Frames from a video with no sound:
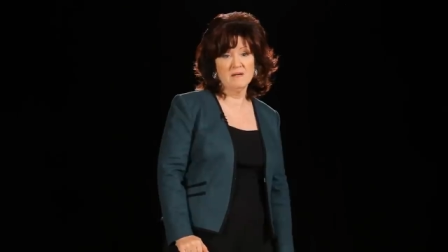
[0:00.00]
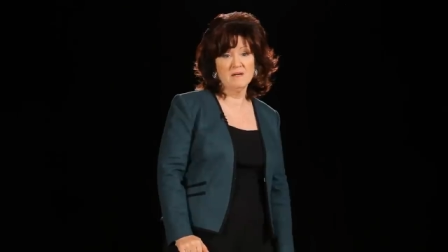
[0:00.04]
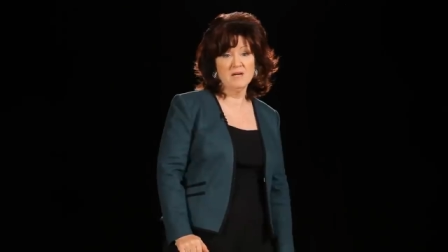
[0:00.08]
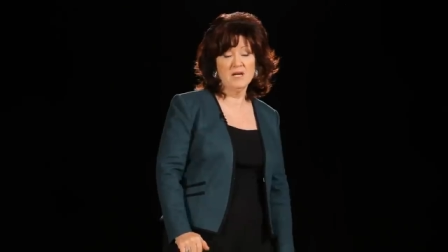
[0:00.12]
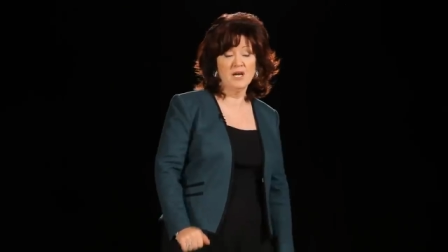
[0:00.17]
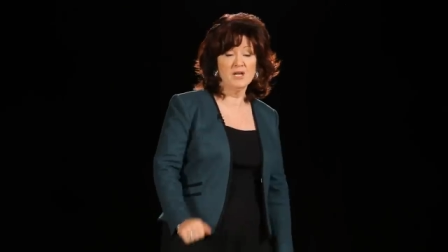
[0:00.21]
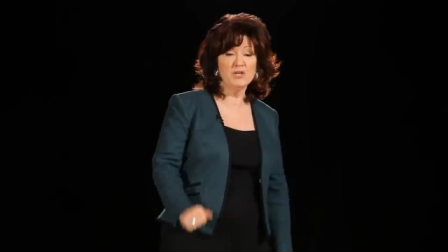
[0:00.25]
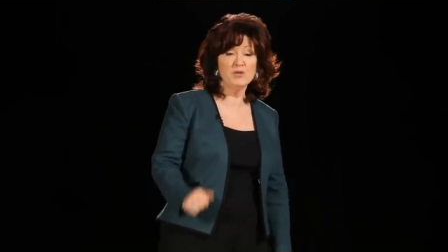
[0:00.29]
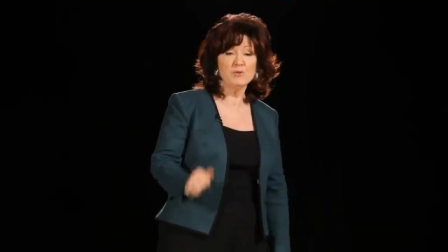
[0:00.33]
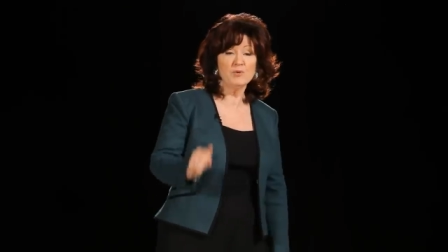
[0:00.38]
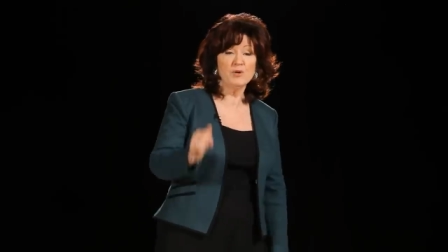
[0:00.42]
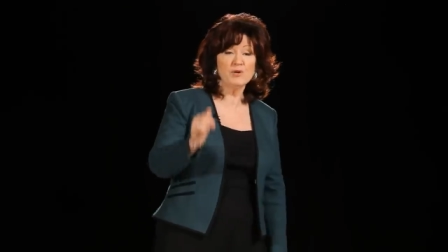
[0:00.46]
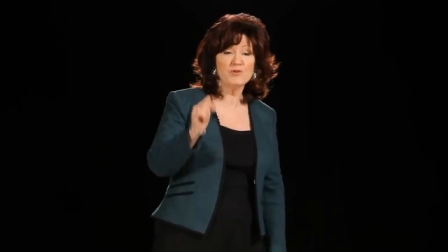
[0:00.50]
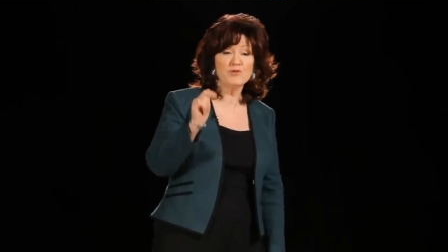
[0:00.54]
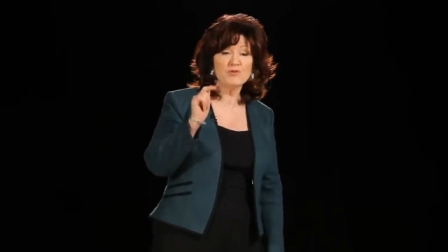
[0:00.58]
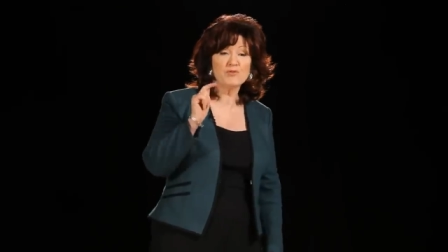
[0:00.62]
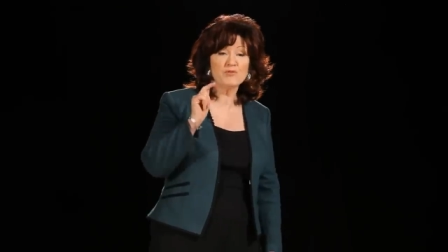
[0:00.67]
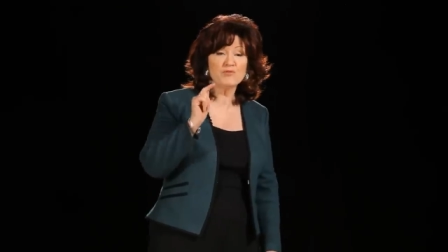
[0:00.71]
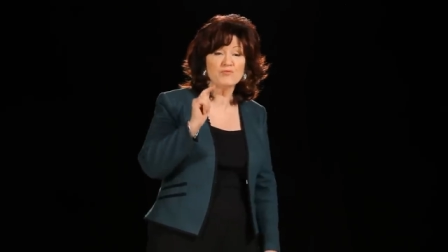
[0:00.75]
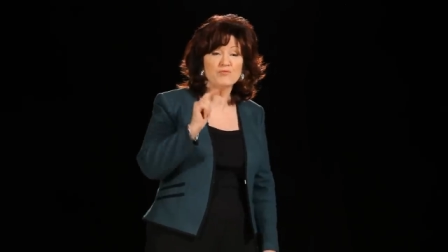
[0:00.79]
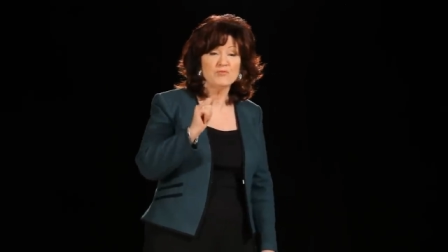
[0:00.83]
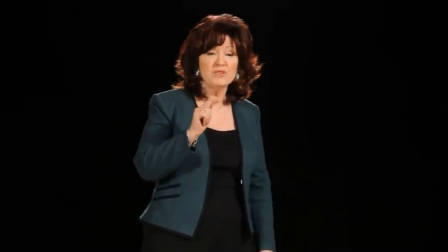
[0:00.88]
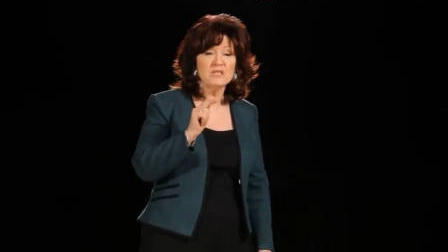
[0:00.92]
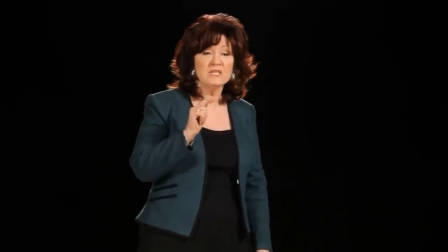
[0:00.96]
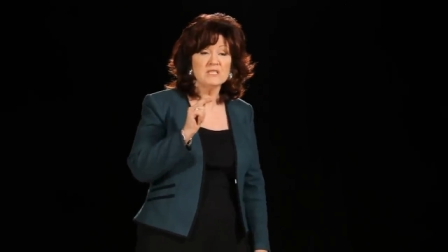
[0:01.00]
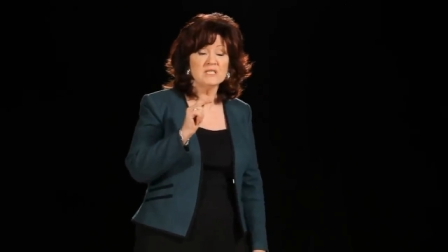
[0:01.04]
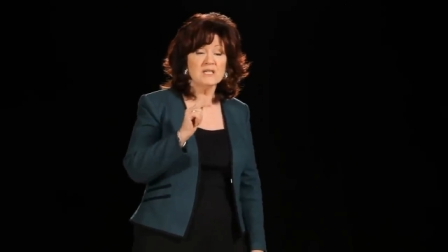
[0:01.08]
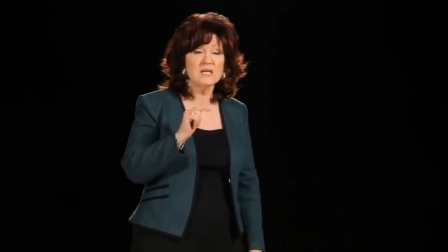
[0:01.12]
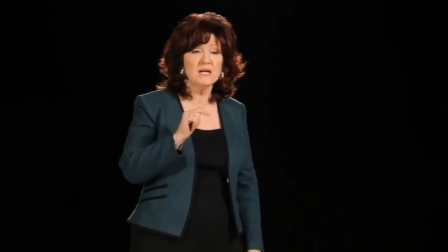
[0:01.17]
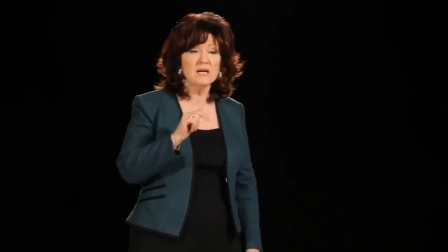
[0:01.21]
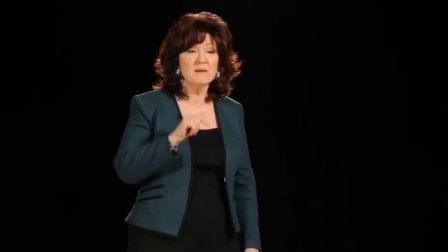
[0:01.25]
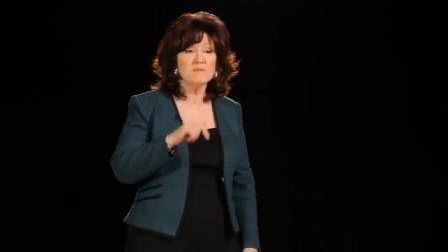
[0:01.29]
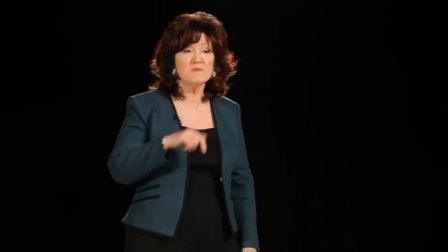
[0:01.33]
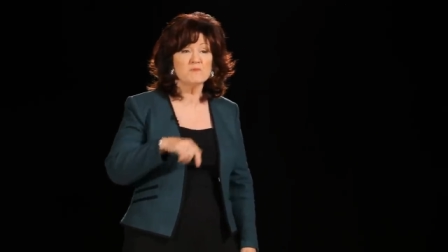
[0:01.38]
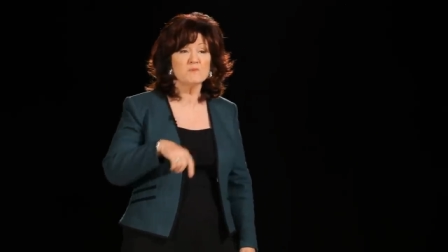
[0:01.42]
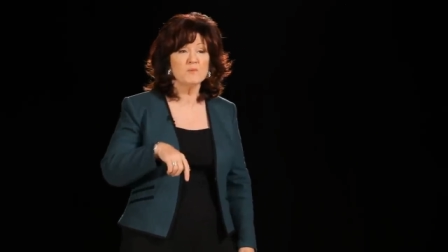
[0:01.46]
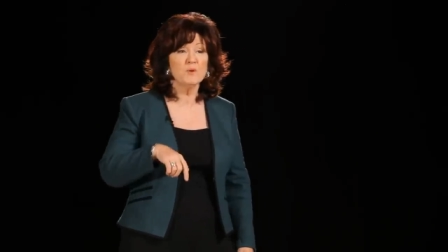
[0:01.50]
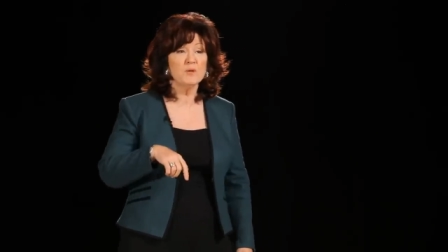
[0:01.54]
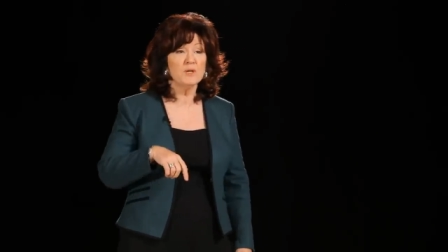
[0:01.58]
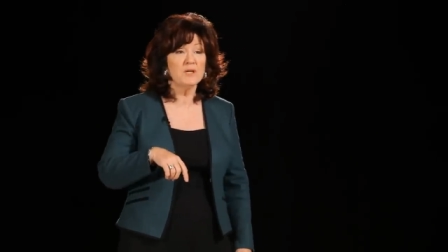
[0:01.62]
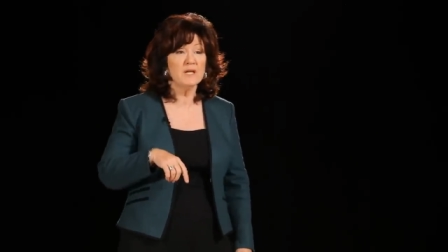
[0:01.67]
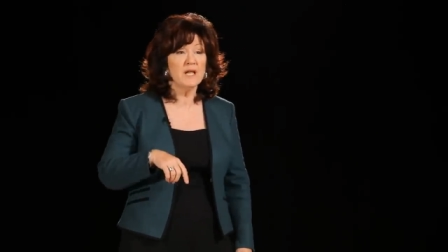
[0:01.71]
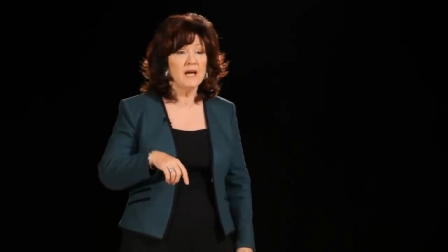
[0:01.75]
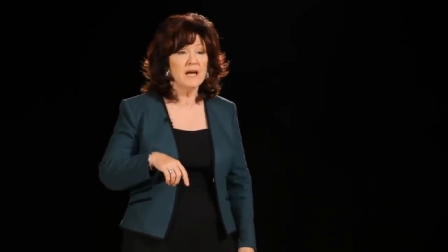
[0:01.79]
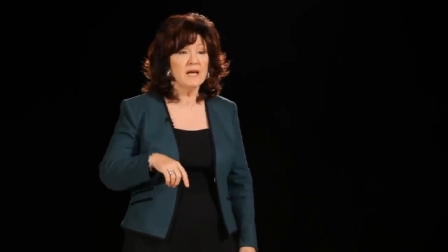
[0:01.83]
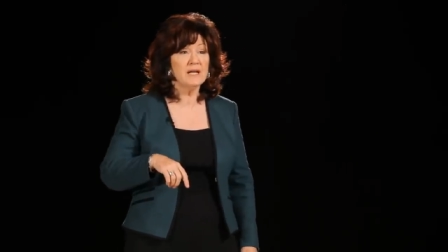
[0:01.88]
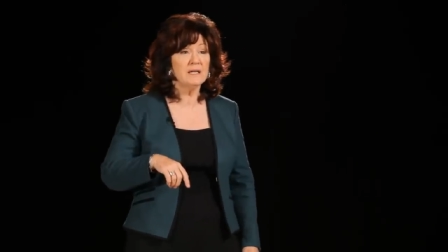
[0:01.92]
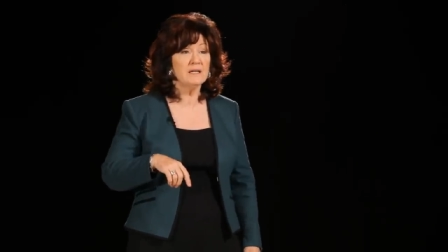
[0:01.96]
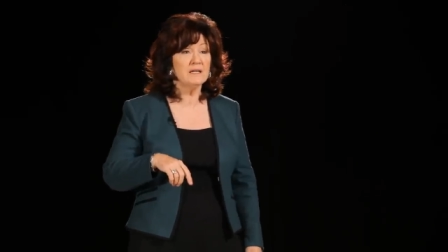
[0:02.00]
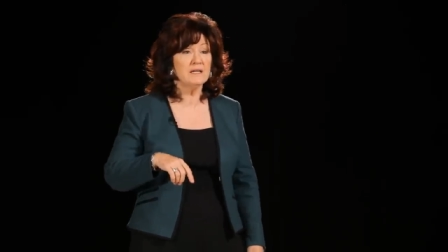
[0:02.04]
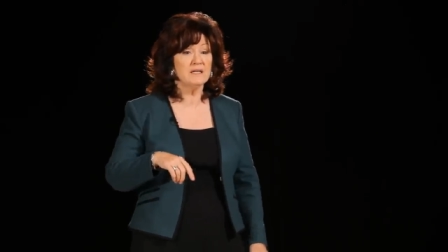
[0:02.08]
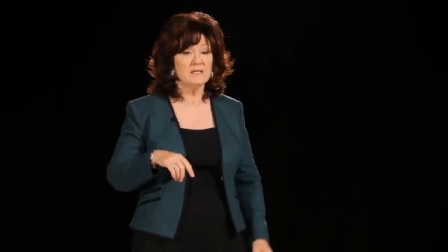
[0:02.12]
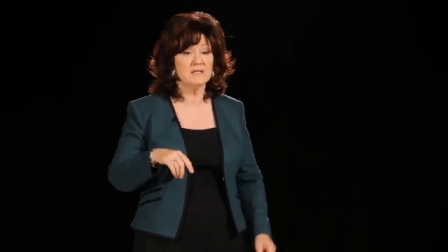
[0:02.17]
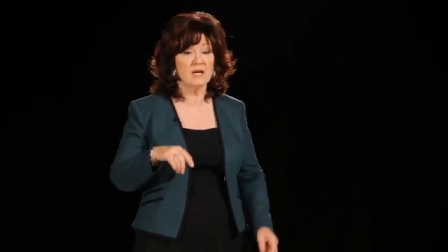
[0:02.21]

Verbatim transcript: And you are 3 times more likely